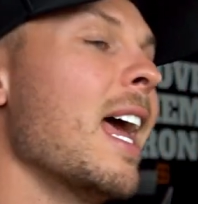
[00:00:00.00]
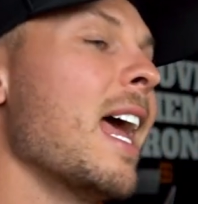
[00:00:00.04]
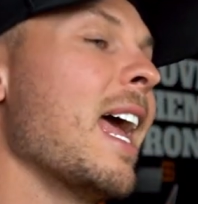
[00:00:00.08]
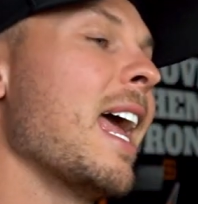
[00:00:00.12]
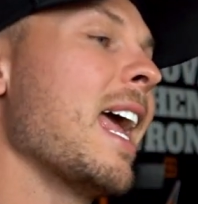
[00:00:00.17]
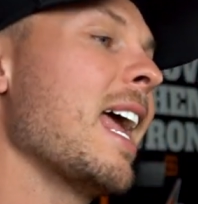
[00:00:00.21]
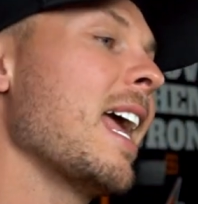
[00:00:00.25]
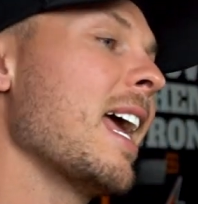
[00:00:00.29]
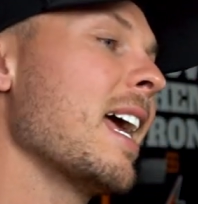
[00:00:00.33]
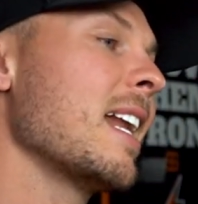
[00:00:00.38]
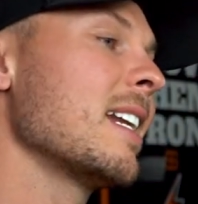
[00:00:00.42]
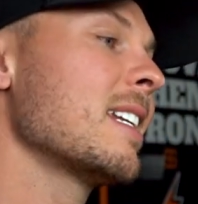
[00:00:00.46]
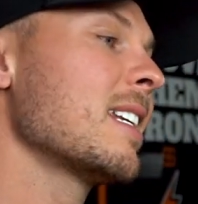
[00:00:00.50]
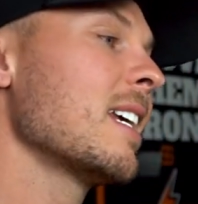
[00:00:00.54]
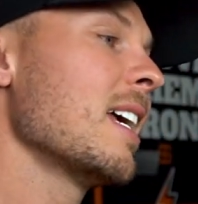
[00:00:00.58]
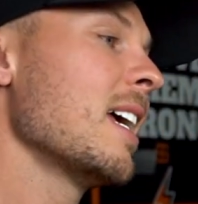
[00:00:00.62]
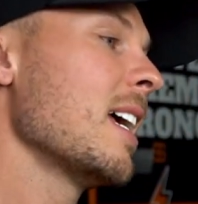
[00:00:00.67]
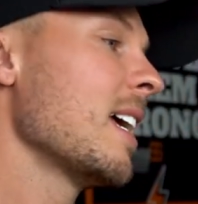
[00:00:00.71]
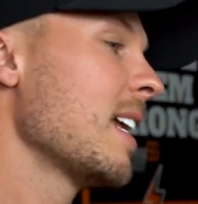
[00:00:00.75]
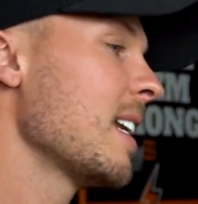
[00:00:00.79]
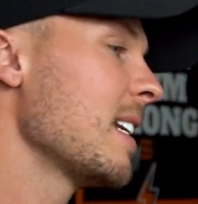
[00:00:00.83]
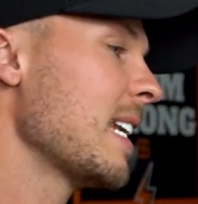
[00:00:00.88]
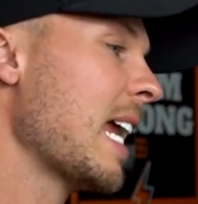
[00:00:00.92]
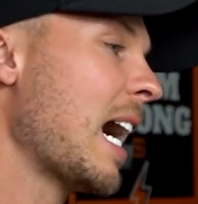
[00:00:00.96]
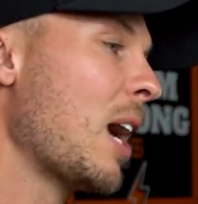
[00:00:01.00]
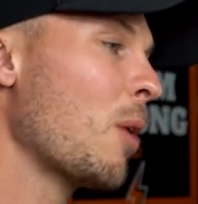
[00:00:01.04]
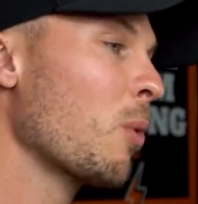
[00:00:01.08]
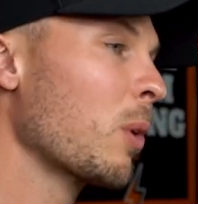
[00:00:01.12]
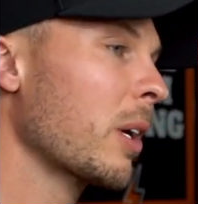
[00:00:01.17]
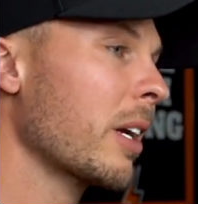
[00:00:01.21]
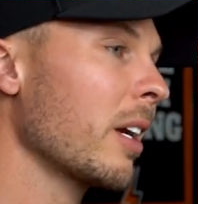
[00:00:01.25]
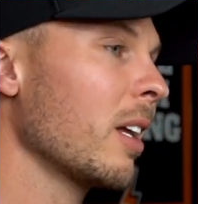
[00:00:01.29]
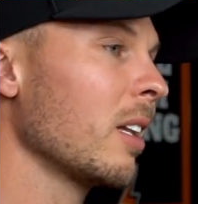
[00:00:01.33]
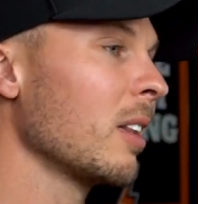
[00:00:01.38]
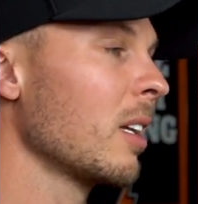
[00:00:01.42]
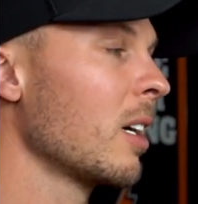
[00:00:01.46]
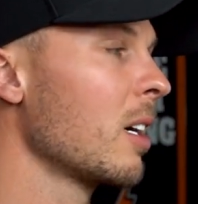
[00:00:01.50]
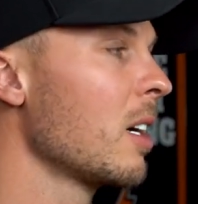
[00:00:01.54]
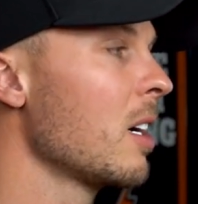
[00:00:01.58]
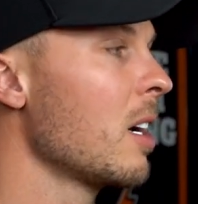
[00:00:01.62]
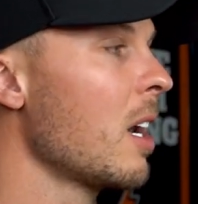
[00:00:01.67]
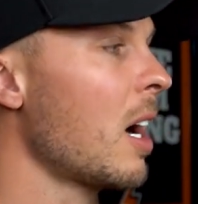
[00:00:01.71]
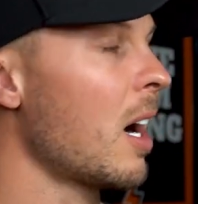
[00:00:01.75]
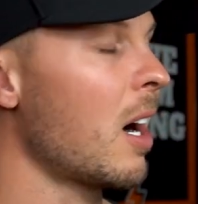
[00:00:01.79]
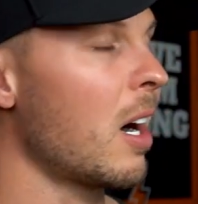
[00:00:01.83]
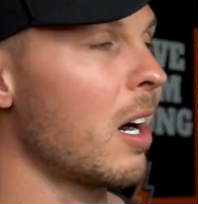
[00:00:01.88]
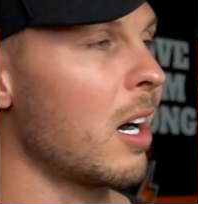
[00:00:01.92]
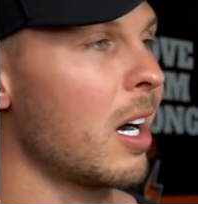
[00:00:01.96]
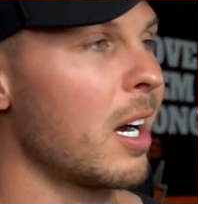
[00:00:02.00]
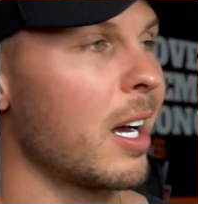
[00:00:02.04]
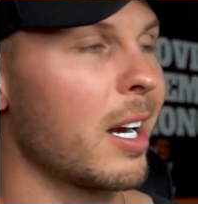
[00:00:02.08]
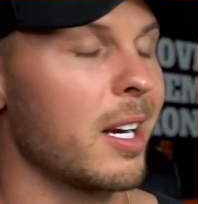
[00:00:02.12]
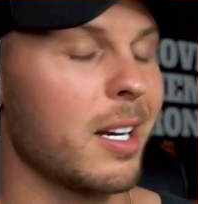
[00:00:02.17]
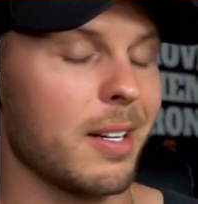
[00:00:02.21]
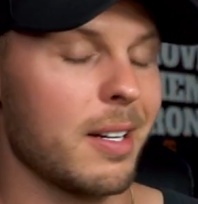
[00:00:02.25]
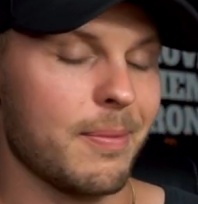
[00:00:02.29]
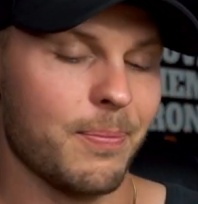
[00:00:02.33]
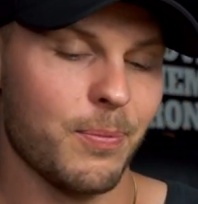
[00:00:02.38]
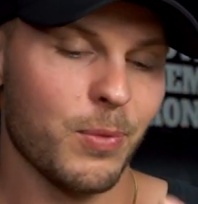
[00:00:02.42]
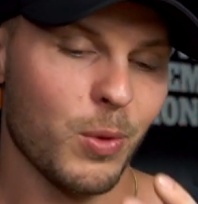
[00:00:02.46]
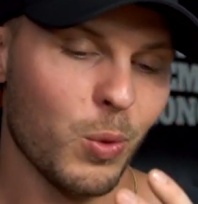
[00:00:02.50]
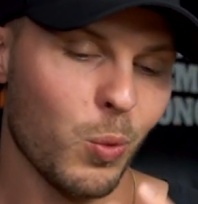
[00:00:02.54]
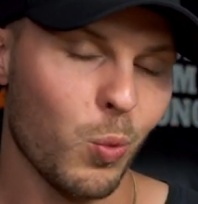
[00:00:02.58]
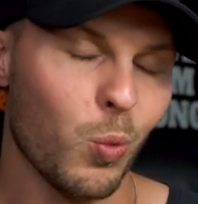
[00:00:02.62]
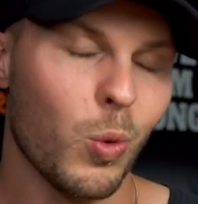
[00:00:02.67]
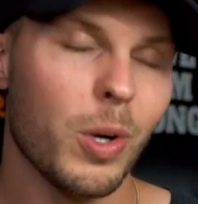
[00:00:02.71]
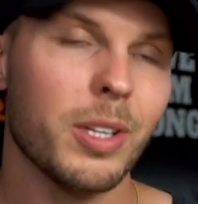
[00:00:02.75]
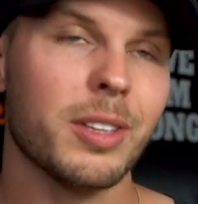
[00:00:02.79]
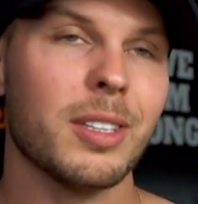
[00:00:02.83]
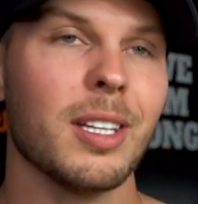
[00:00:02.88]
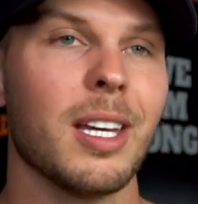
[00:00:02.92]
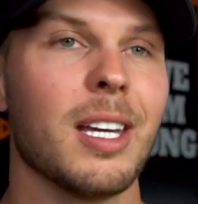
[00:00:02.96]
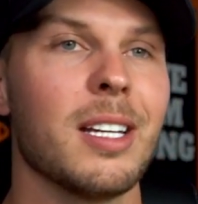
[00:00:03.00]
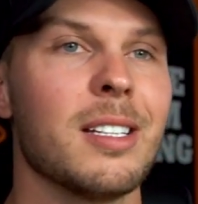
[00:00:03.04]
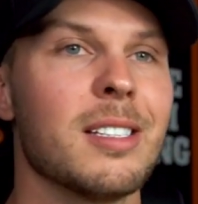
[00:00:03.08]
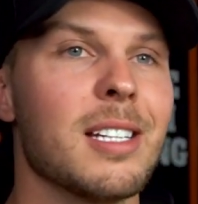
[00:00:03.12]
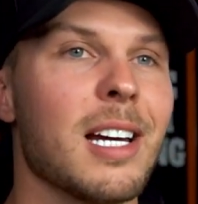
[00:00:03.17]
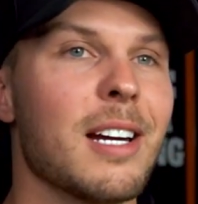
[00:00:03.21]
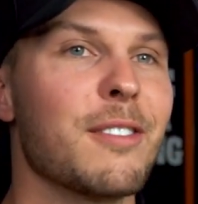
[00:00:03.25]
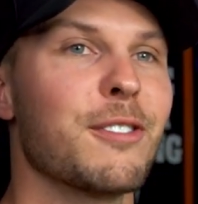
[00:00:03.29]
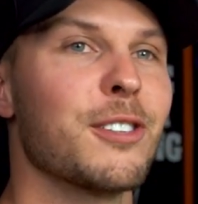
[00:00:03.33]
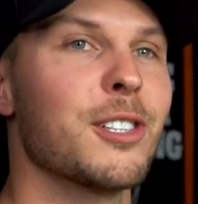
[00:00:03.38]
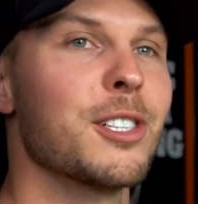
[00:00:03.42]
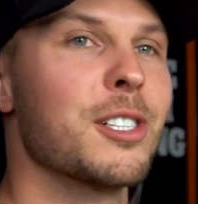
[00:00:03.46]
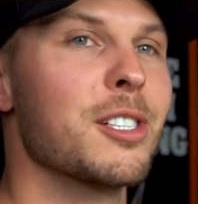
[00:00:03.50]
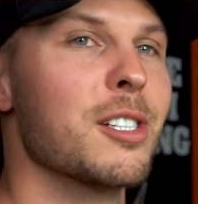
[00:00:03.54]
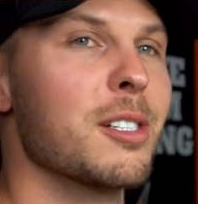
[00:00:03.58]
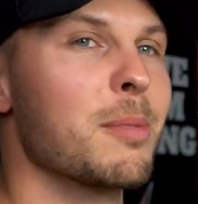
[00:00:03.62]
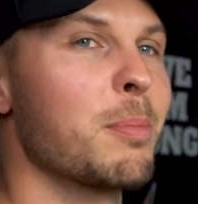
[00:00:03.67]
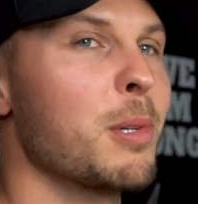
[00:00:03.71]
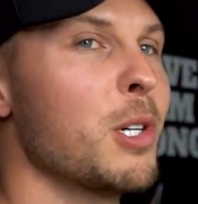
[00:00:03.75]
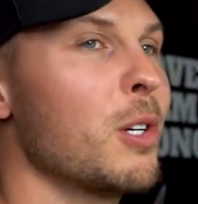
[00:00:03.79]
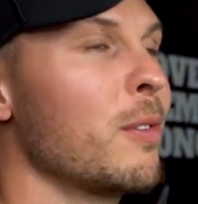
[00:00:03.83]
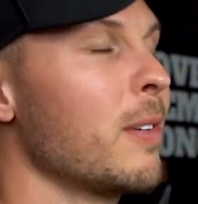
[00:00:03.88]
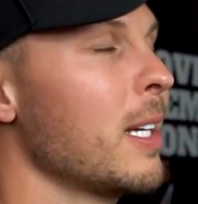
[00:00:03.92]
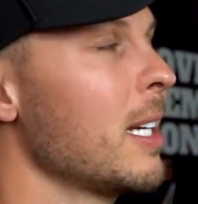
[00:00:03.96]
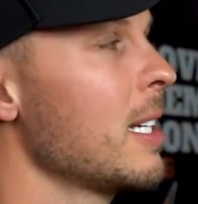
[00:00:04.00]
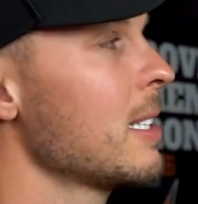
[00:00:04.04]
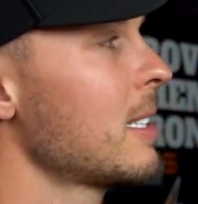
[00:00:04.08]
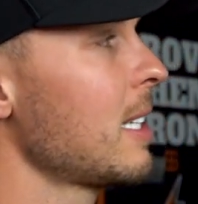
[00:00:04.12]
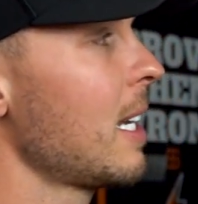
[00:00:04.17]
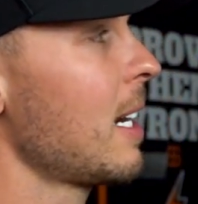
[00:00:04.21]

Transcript: And now we're going to learn on what the hidden divergence move is,